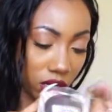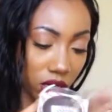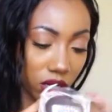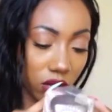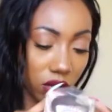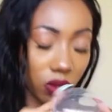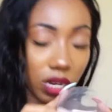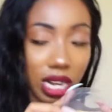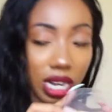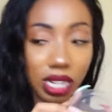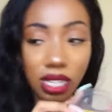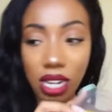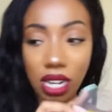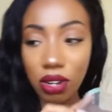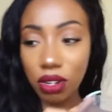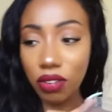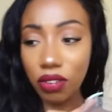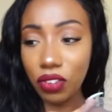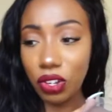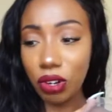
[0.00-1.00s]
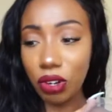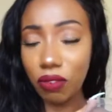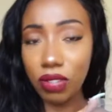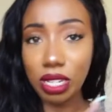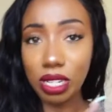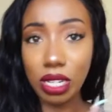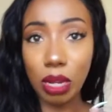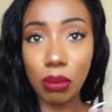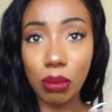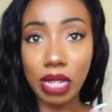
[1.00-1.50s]
You guys, I don't even know if
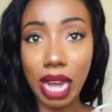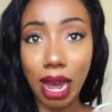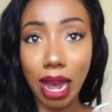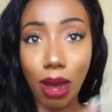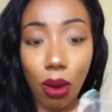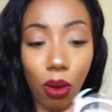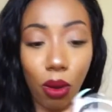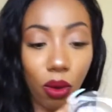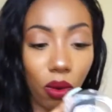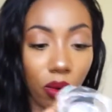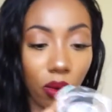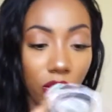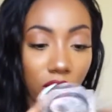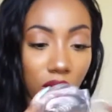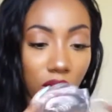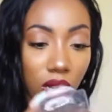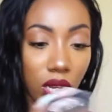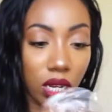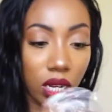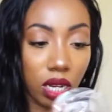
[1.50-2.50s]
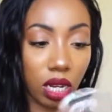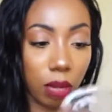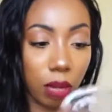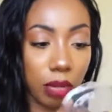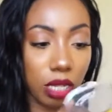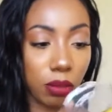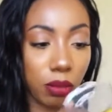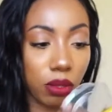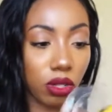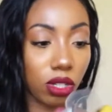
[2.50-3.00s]
this comes out. Am I
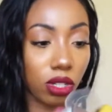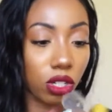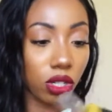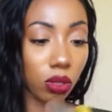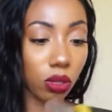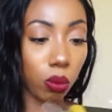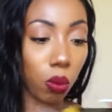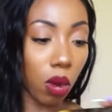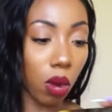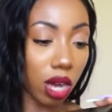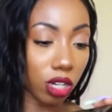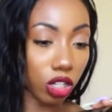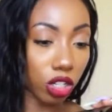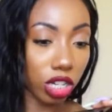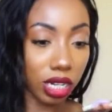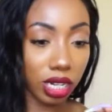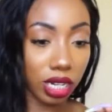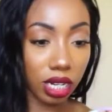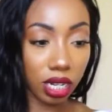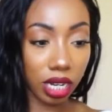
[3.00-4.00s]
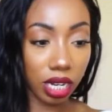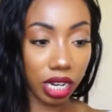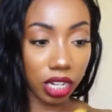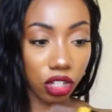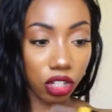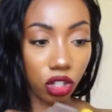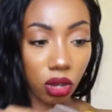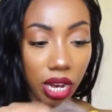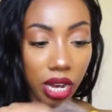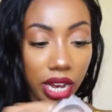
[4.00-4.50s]
supposed to just wash it
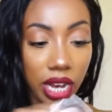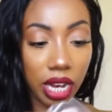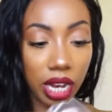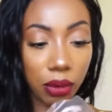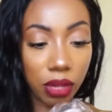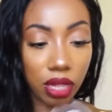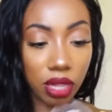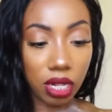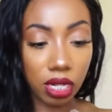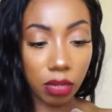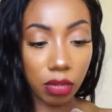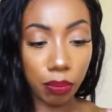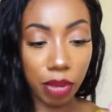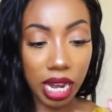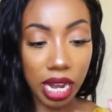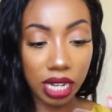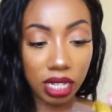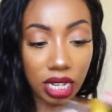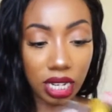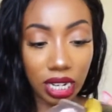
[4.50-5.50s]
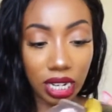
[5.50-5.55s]
and dry it with this basket